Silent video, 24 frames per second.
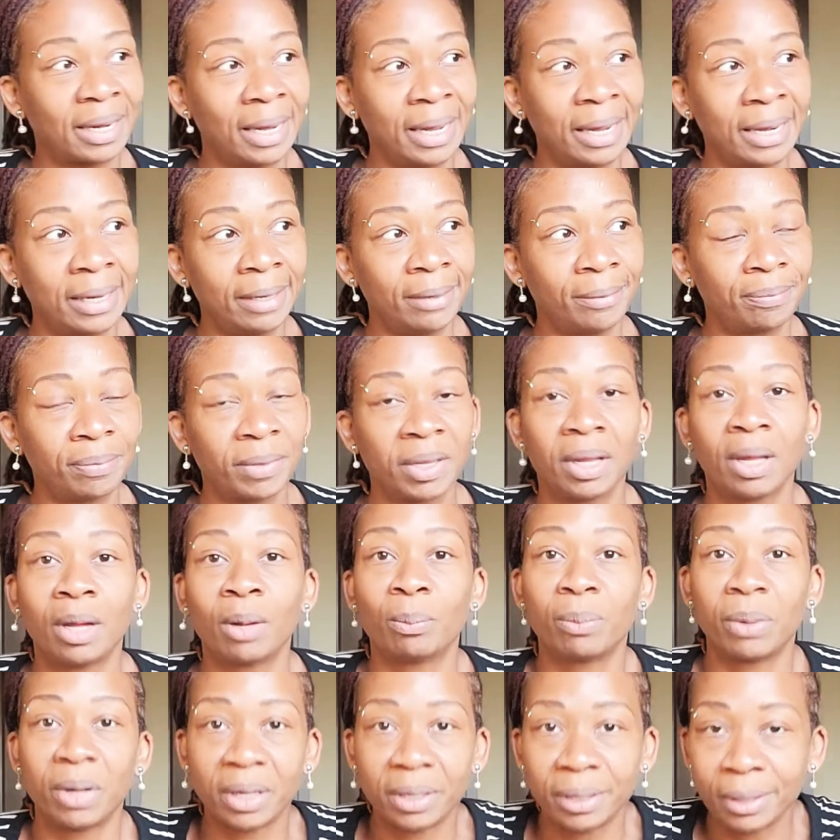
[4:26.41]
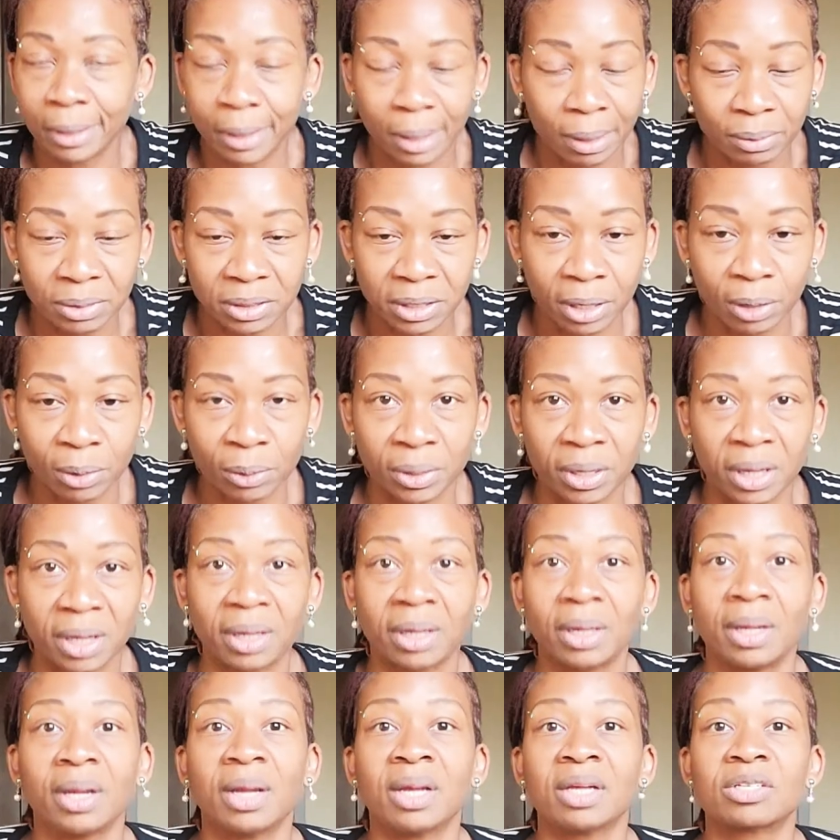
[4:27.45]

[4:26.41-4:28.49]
lady, but I was like, okay.